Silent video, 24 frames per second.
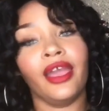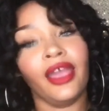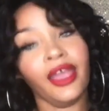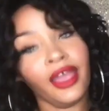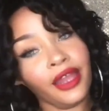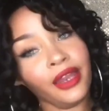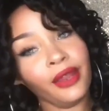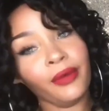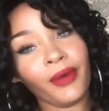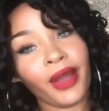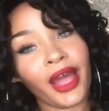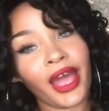
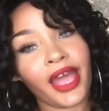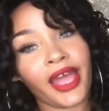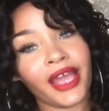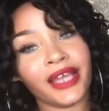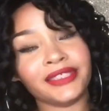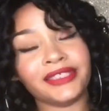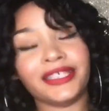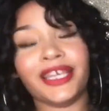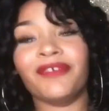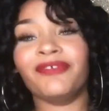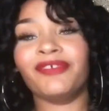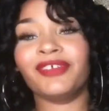
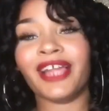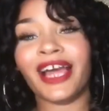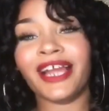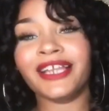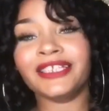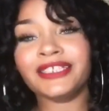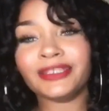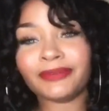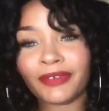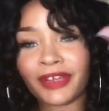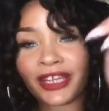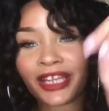Anyways, if you like
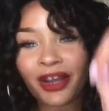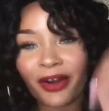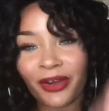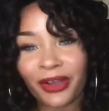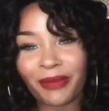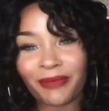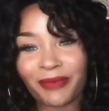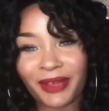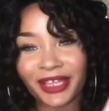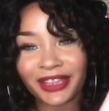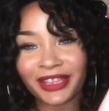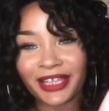this video,
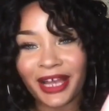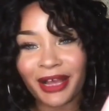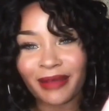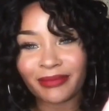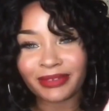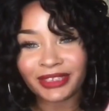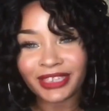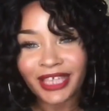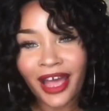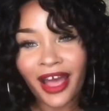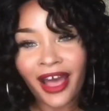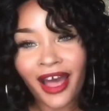give me a
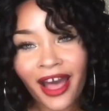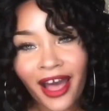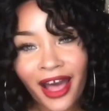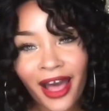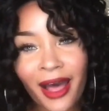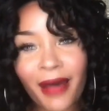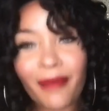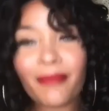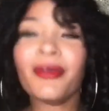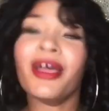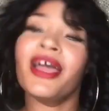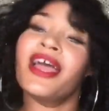thumbs
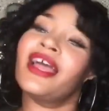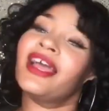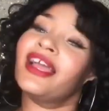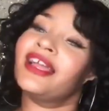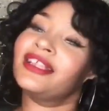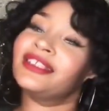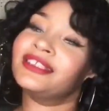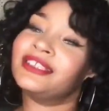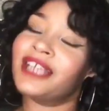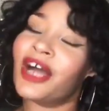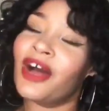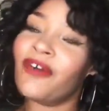up.
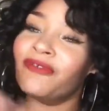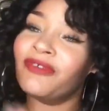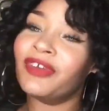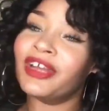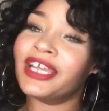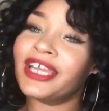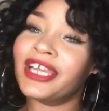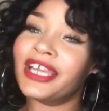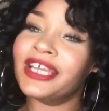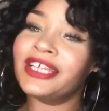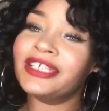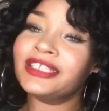Don't
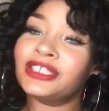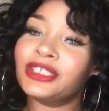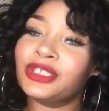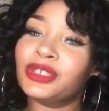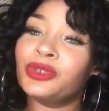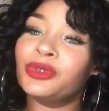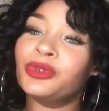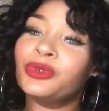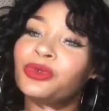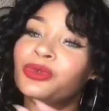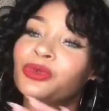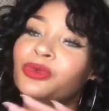forget
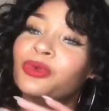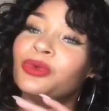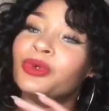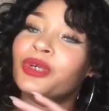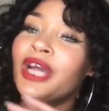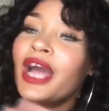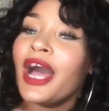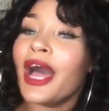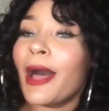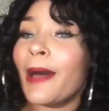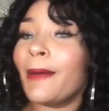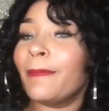to
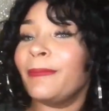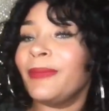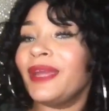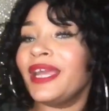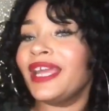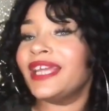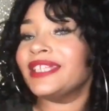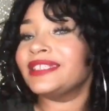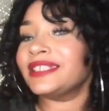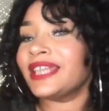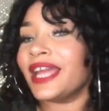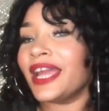
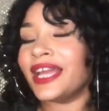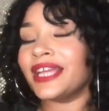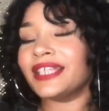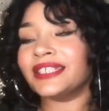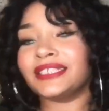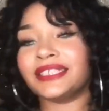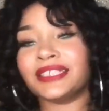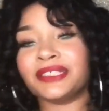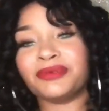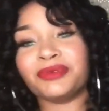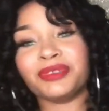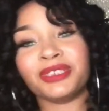comment and
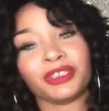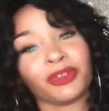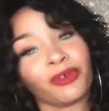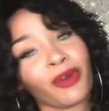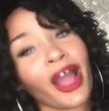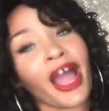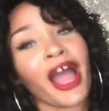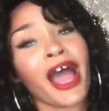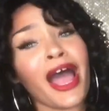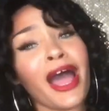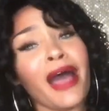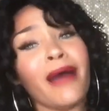
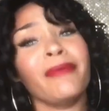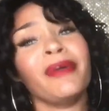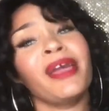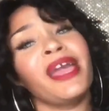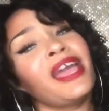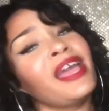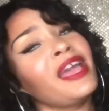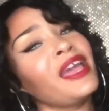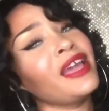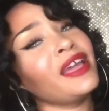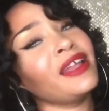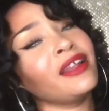subscribe
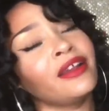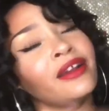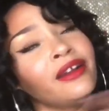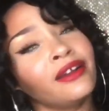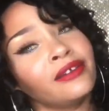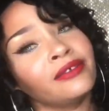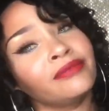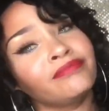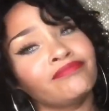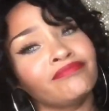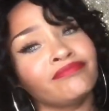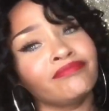and
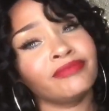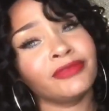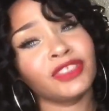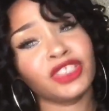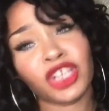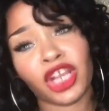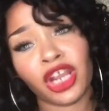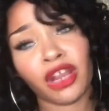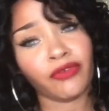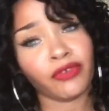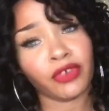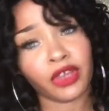
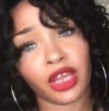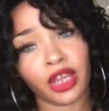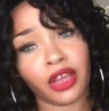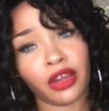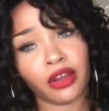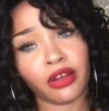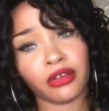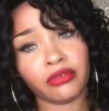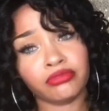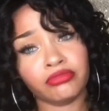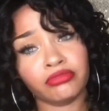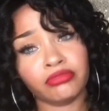share if you
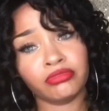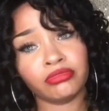care.